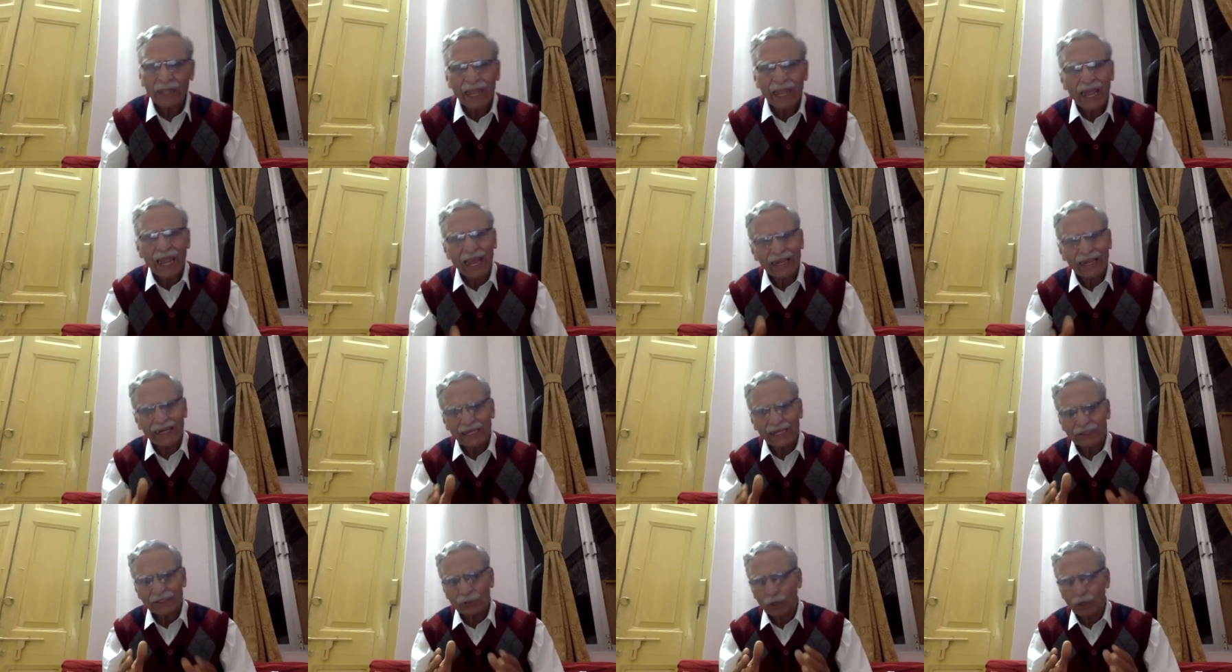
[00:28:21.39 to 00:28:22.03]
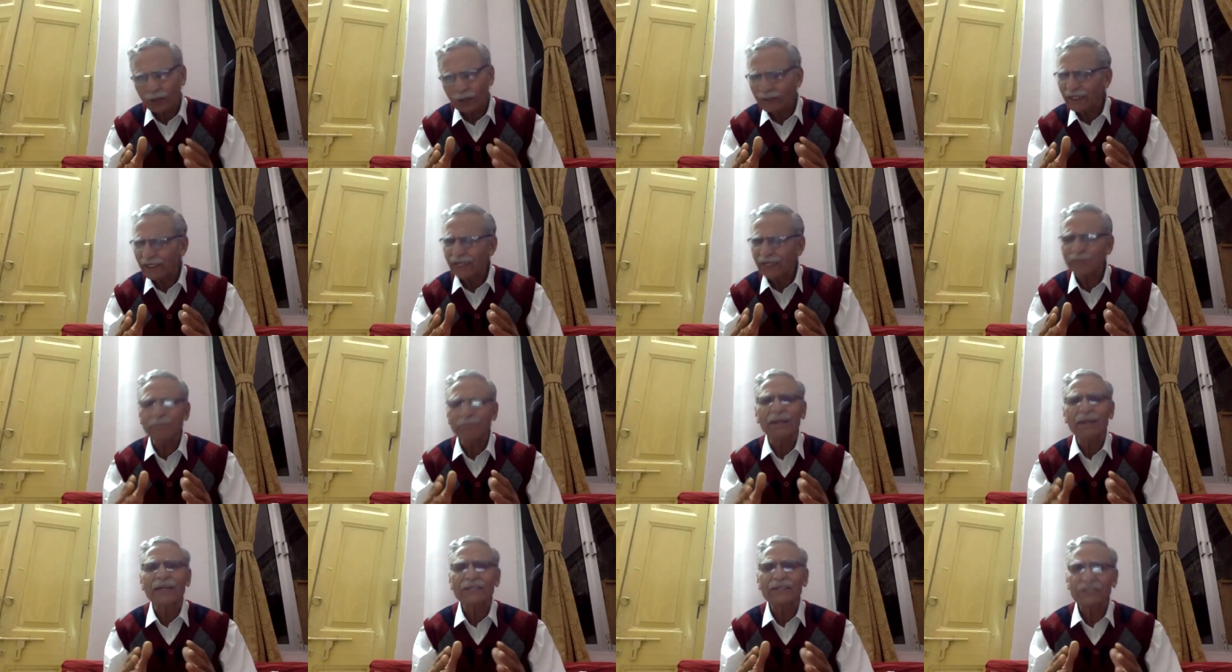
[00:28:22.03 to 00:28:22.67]
And I thought it
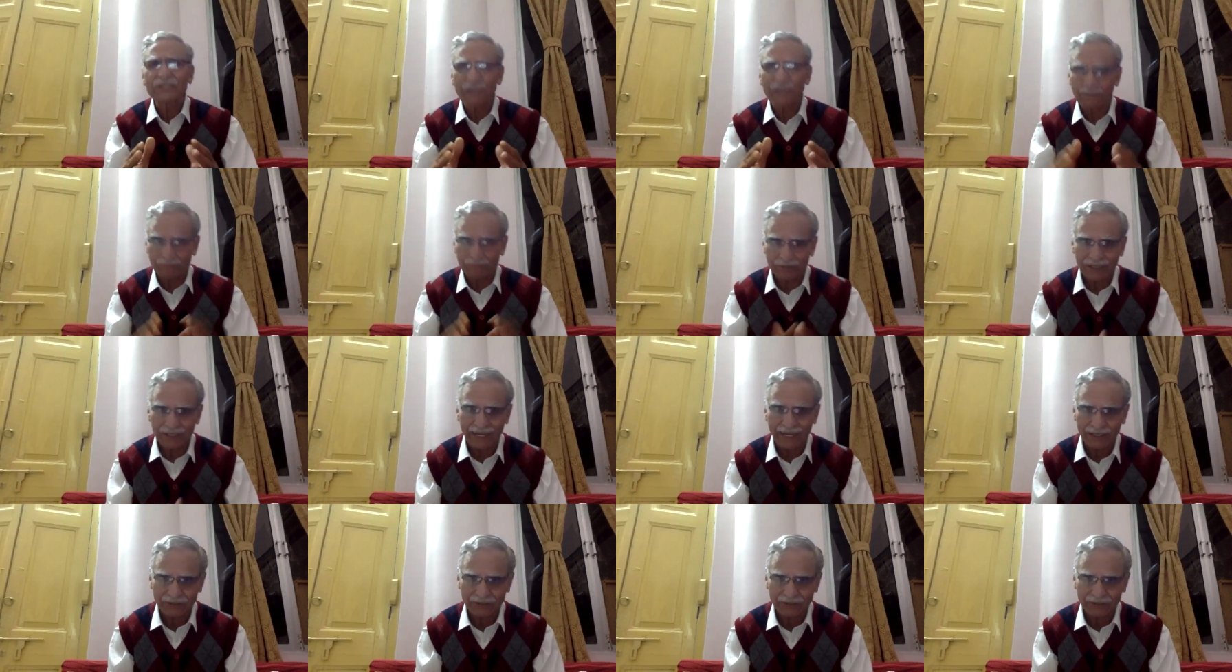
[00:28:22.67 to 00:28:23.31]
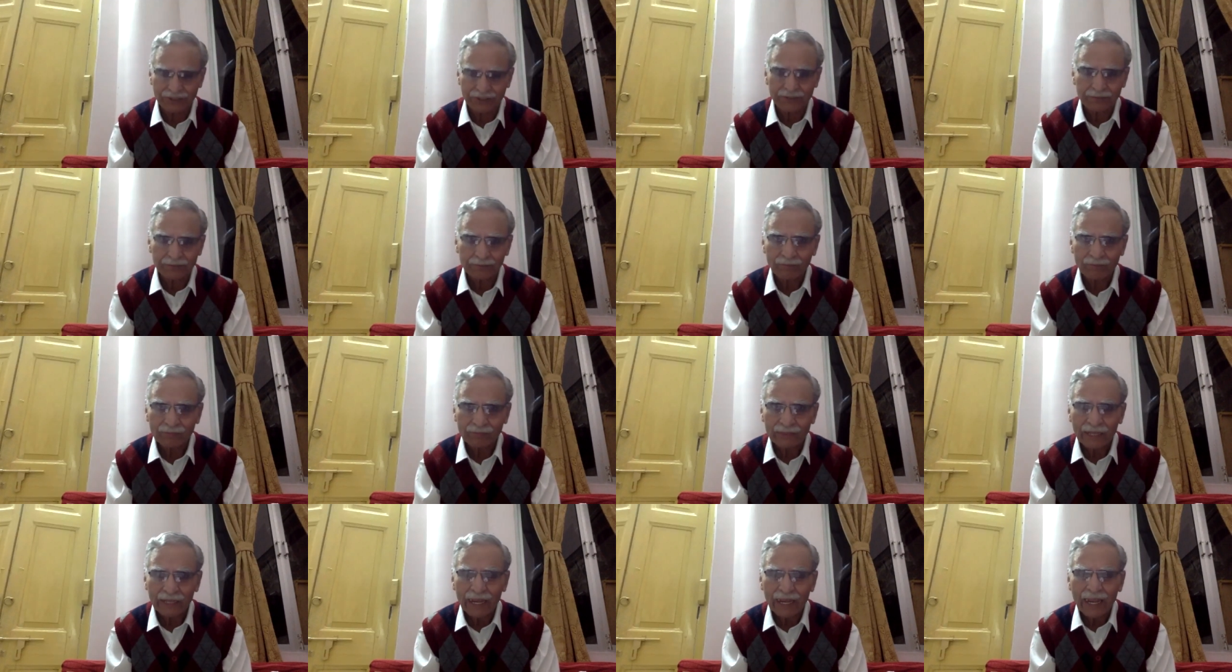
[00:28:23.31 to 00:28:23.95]
made some sense.
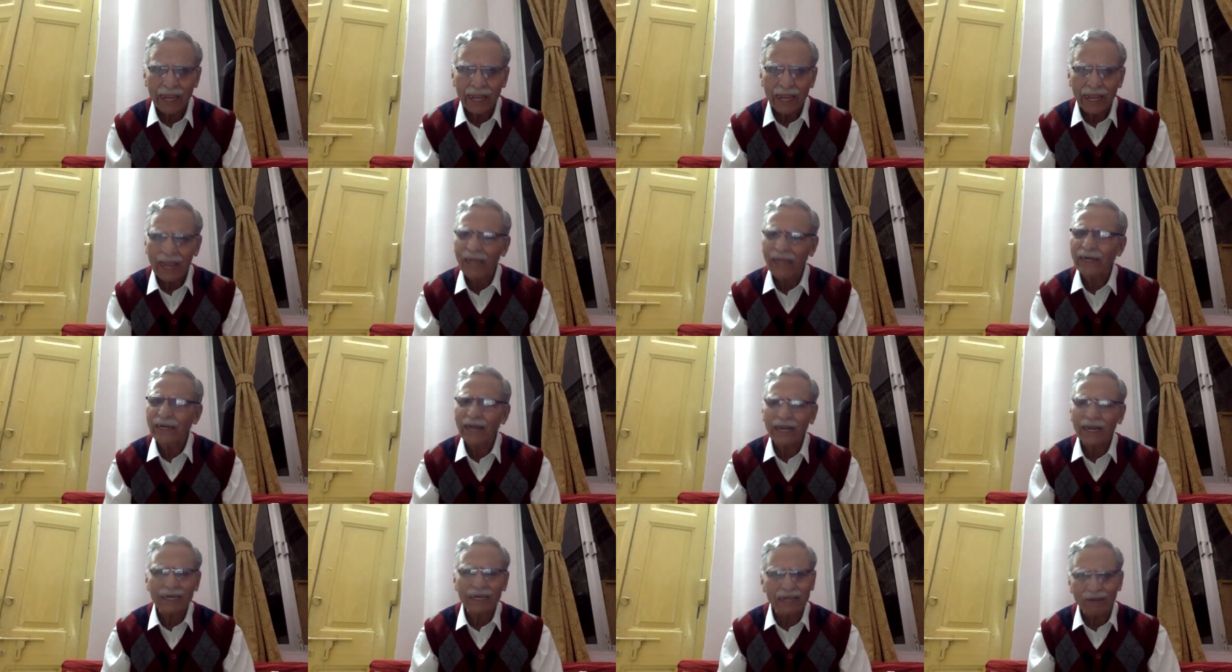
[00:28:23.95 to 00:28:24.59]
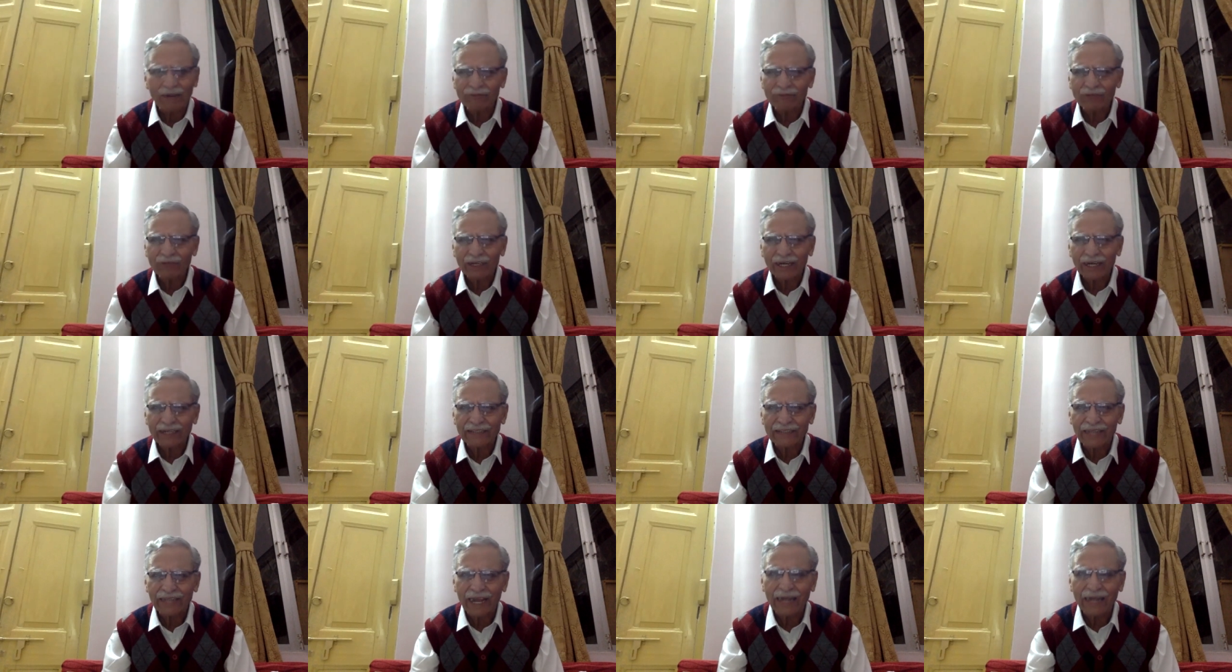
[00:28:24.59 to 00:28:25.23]
And I left it
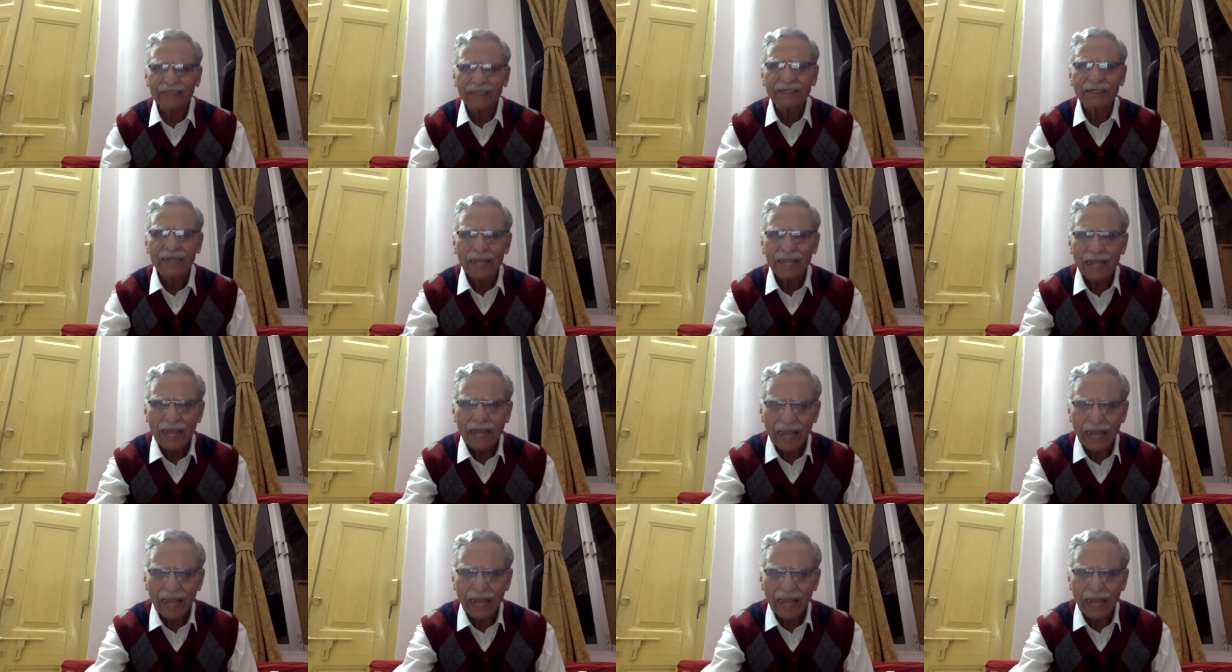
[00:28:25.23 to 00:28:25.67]
at that.